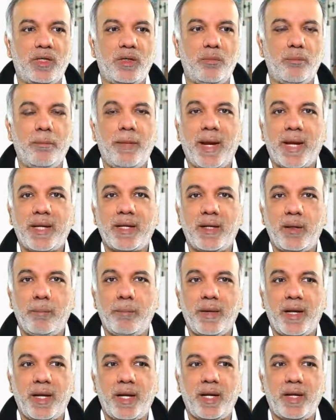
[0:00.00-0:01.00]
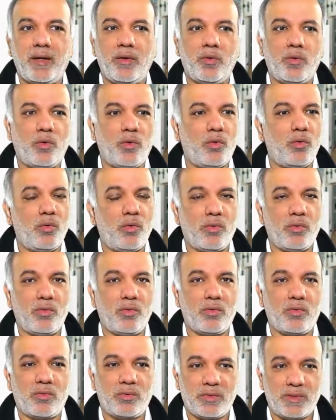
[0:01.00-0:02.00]
Mac repair
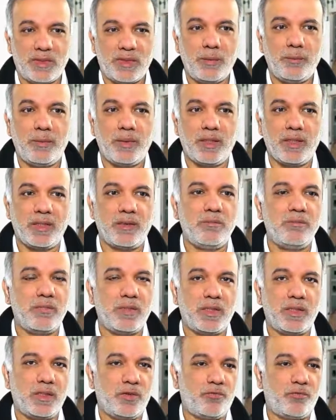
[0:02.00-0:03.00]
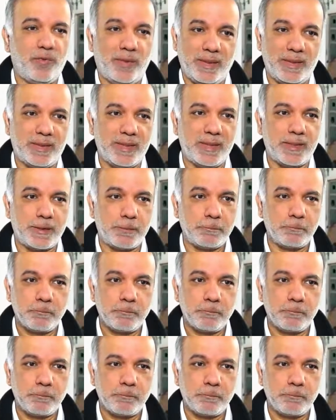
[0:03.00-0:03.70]
or similar phrases.